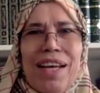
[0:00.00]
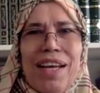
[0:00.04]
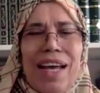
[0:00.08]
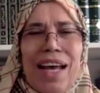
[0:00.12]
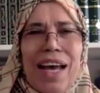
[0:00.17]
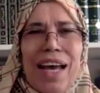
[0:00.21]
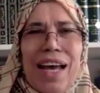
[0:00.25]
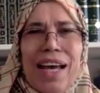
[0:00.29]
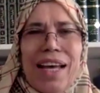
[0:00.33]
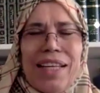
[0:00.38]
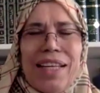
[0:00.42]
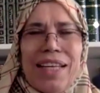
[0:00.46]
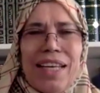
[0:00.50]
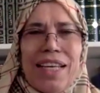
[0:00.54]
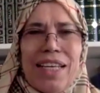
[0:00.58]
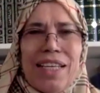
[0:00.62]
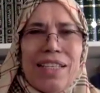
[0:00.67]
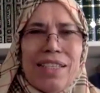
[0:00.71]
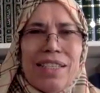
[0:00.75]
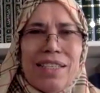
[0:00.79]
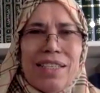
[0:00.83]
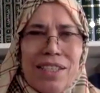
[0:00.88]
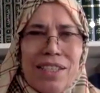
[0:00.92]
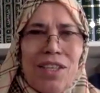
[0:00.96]
And
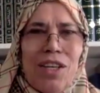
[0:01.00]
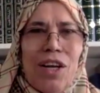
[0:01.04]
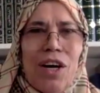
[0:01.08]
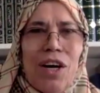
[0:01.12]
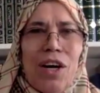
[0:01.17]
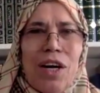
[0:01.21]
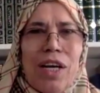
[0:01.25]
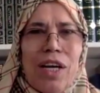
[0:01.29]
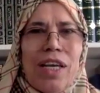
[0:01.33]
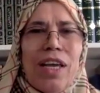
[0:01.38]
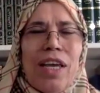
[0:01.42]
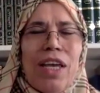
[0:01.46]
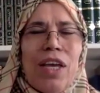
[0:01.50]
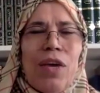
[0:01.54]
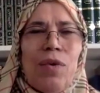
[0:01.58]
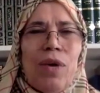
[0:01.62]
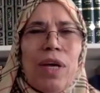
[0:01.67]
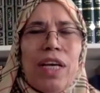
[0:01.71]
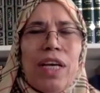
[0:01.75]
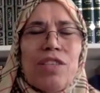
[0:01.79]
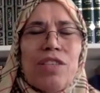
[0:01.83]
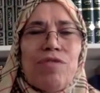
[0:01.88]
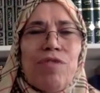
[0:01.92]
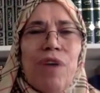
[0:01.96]
his, you know, he,
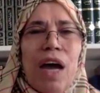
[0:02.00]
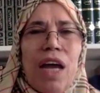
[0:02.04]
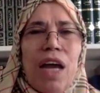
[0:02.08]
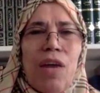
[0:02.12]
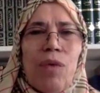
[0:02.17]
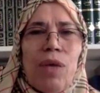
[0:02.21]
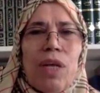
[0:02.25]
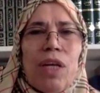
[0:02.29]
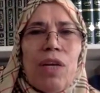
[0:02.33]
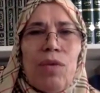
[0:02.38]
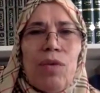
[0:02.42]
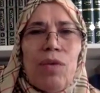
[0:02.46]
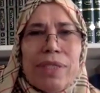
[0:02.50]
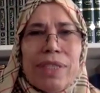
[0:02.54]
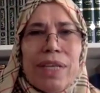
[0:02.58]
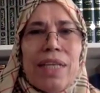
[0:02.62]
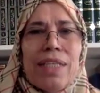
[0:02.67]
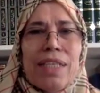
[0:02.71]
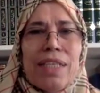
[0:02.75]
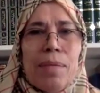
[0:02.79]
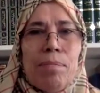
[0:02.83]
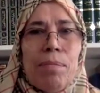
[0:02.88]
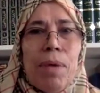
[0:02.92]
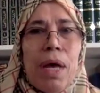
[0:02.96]
his follower, he will
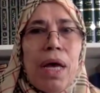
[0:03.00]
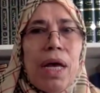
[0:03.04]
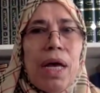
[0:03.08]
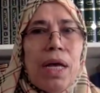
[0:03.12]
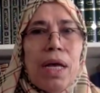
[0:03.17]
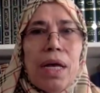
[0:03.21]
tell them,